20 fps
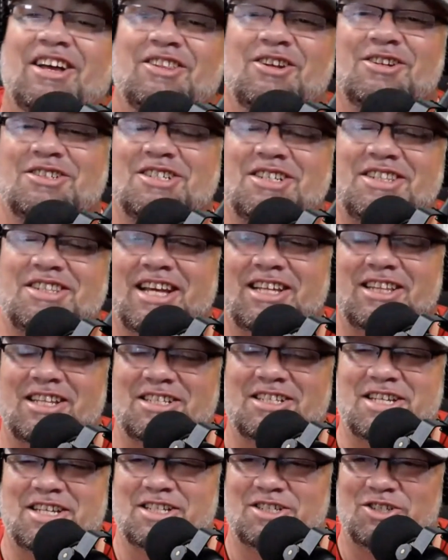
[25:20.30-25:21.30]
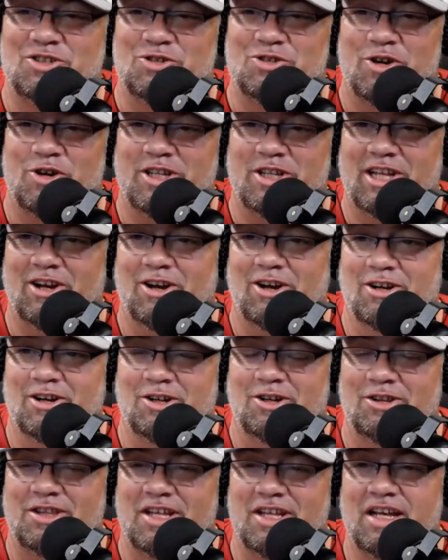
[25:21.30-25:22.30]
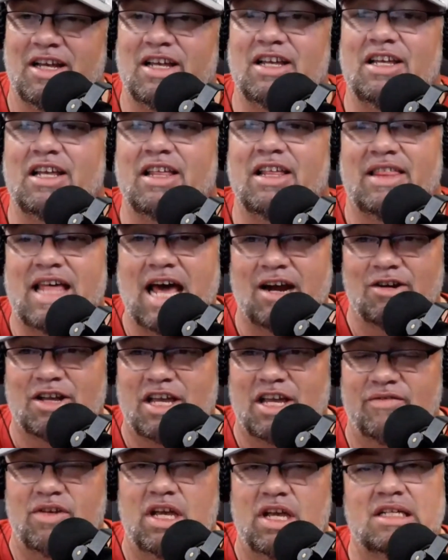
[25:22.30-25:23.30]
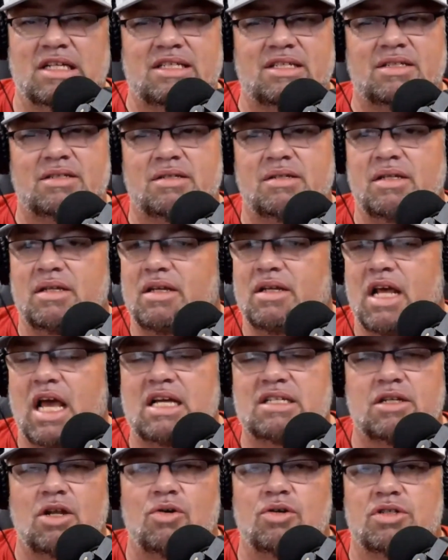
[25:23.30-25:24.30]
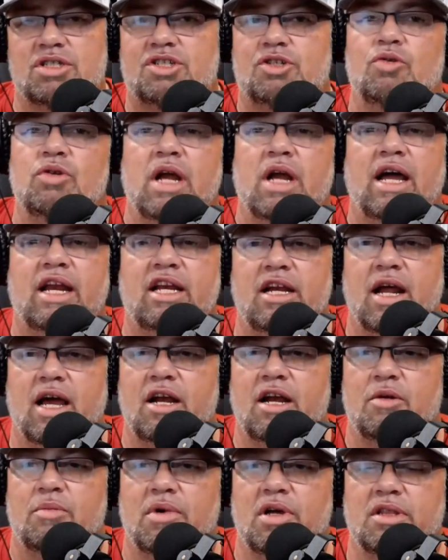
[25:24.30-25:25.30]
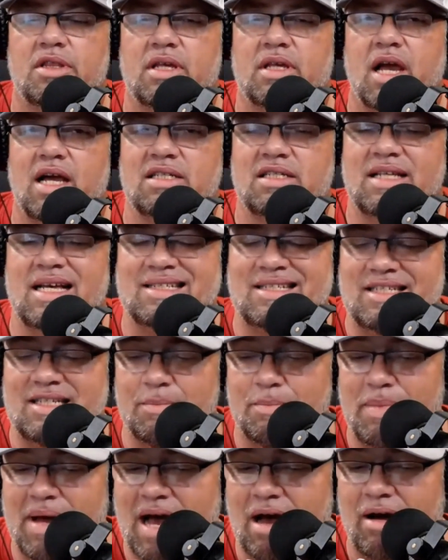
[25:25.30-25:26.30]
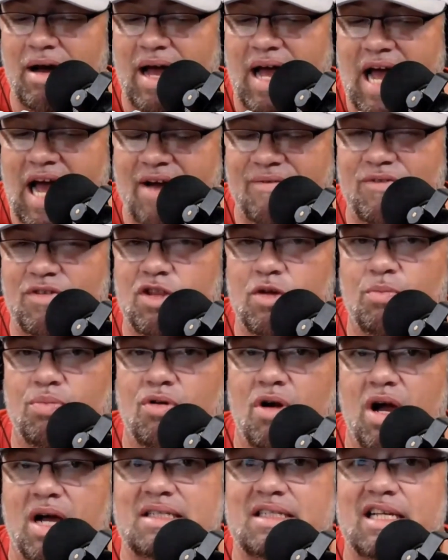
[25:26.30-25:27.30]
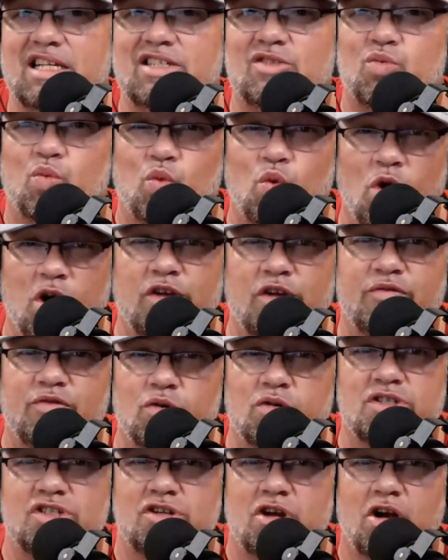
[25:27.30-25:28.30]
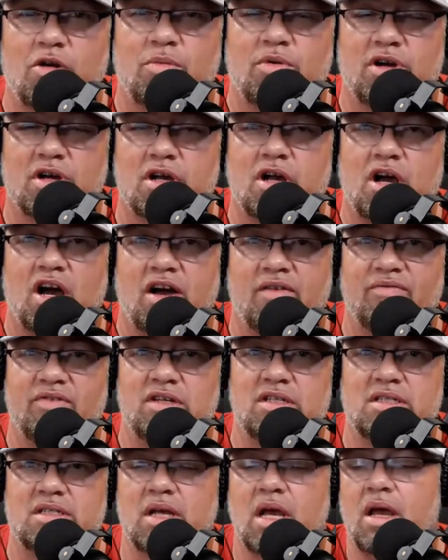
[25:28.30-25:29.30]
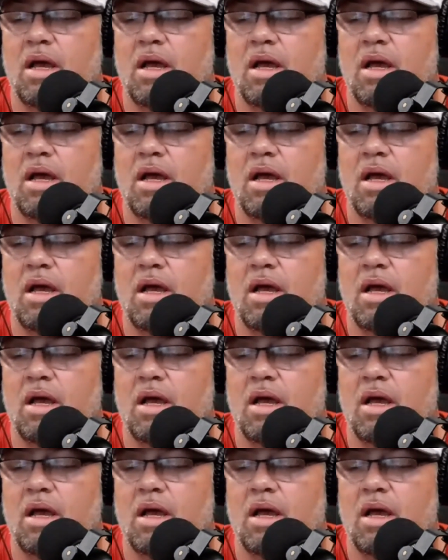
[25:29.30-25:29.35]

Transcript: there's a thing that says join there, a little thing that'll give you it's as low as 2.99 a month, guys. That's about half of the price as one of your Starbucks coffees.